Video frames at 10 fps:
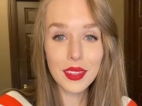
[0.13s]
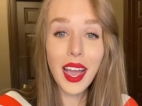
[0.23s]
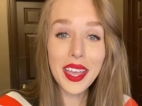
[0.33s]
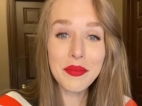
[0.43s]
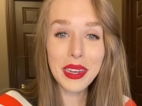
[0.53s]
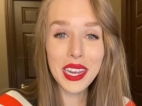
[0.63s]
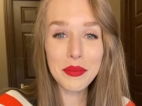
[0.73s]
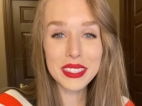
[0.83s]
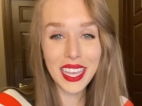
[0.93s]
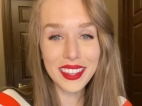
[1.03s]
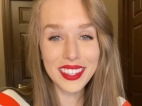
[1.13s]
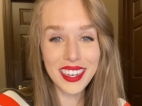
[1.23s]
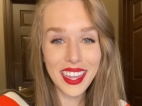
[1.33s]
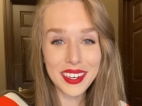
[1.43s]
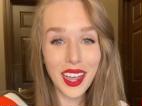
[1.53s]
Hi, my name is Caitlin
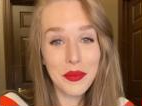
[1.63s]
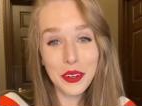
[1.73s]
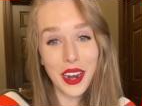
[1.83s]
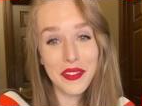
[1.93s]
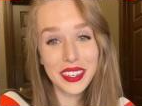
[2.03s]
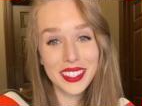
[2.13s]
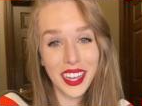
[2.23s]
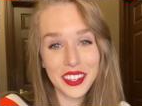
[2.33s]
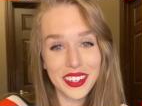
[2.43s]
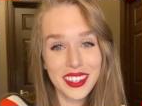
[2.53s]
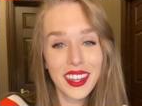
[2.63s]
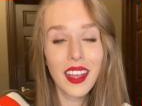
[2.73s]
and I'm a graphic designer.